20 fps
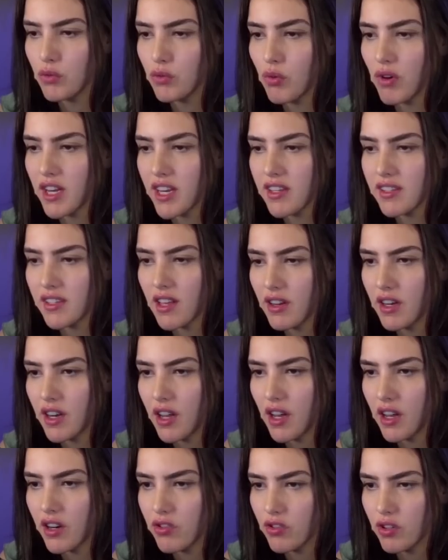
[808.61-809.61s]

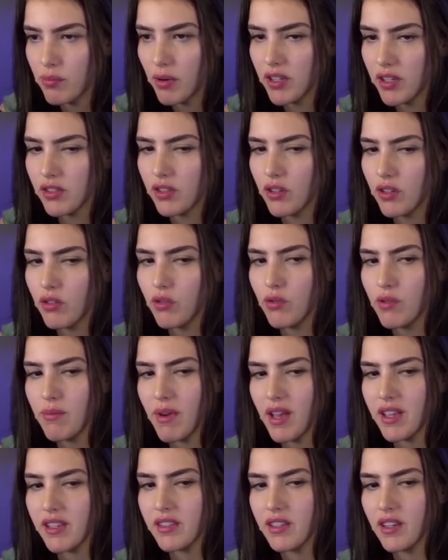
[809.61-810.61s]
2700 puzzle. We
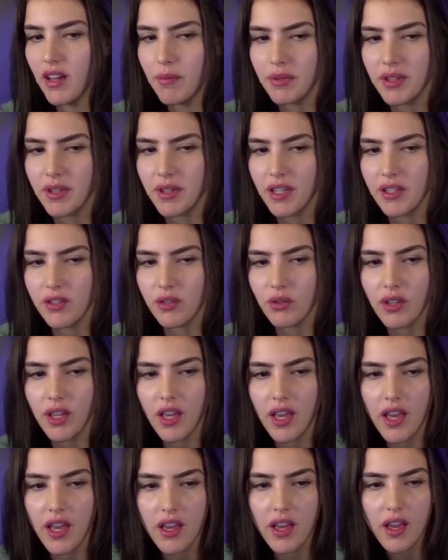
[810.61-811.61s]
messed it up. That's
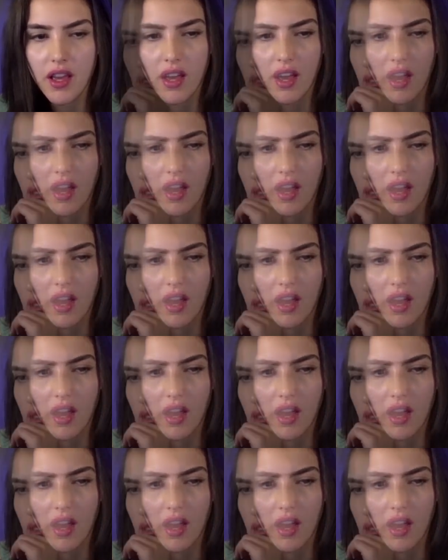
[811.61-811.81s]
okay.